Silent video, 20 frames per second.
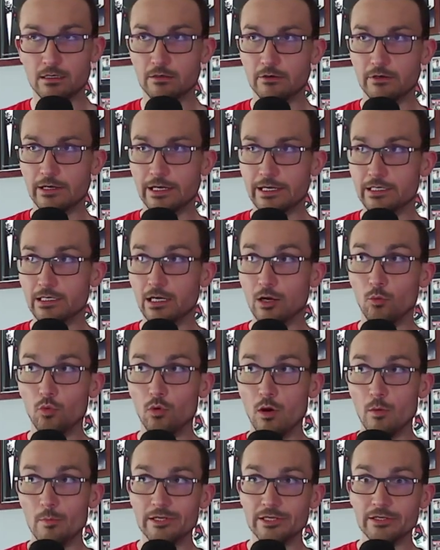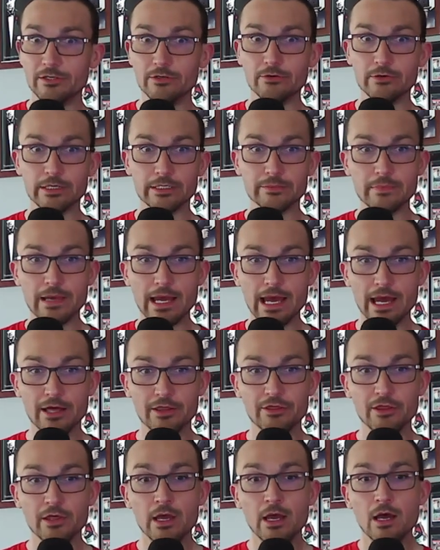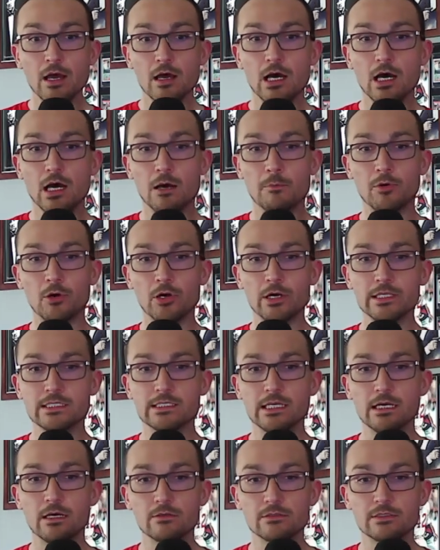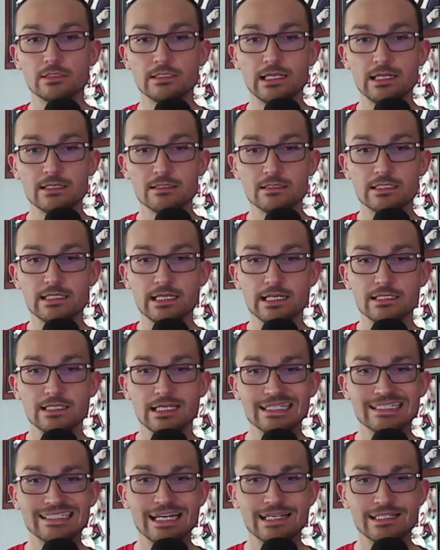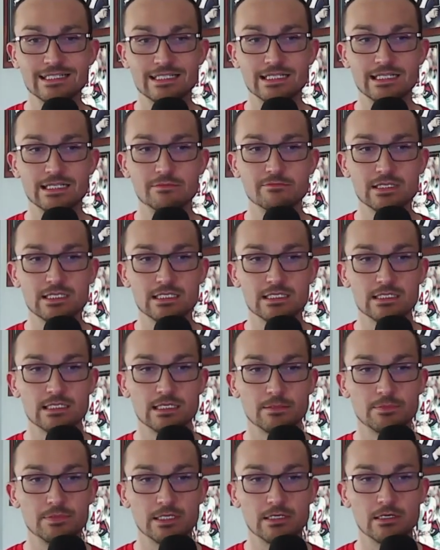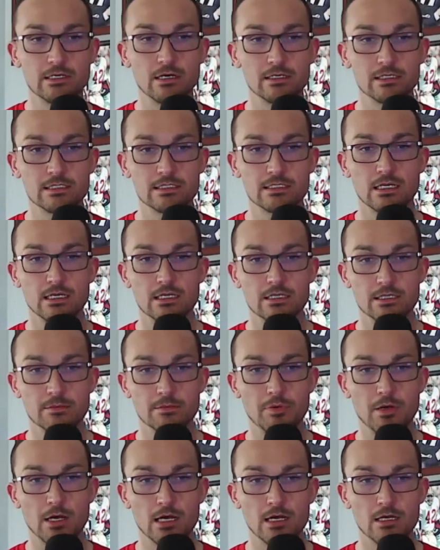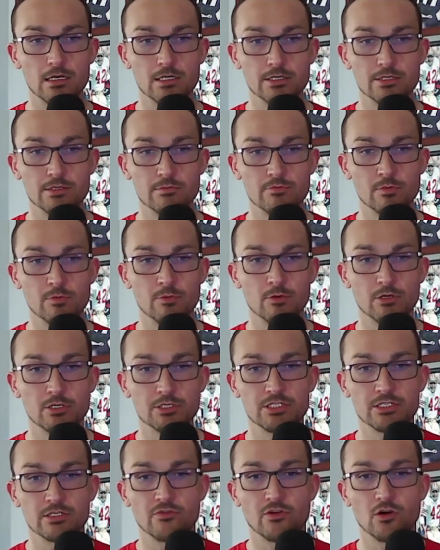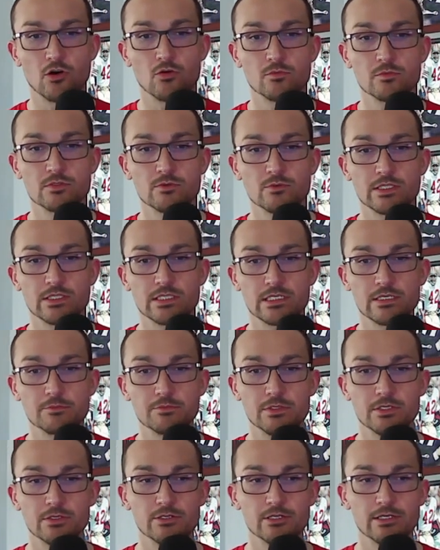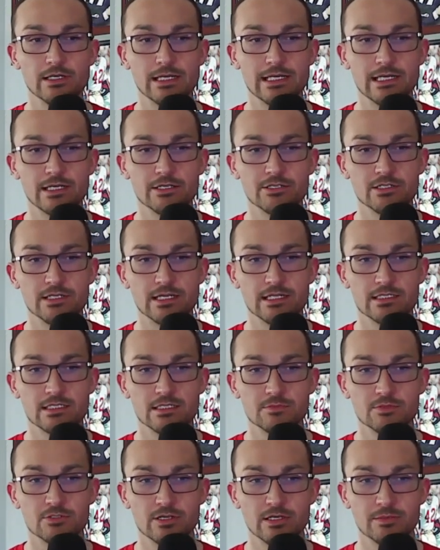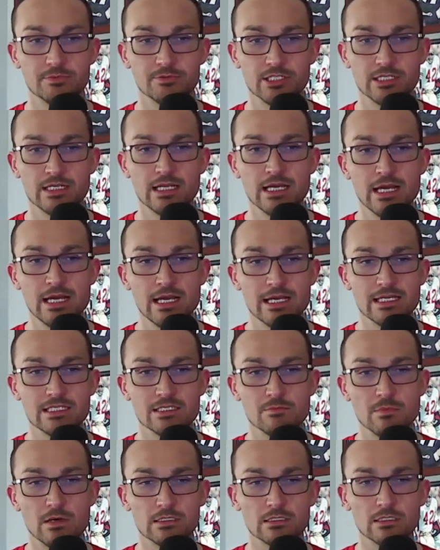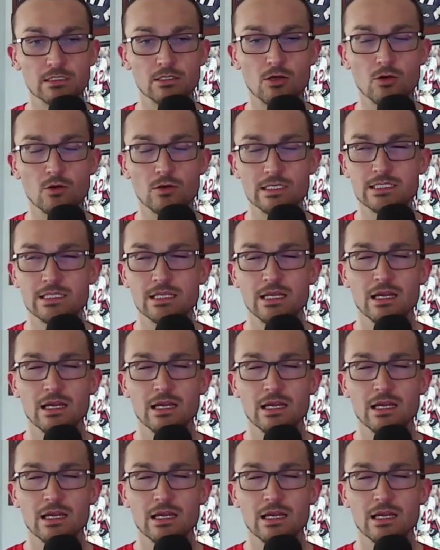great, a woman doing math, uh, points out that in states like Tennessee, Mississippi, and Arkansas, the, po- or the proportion of homes with a computer and internet subscription is among the lowest.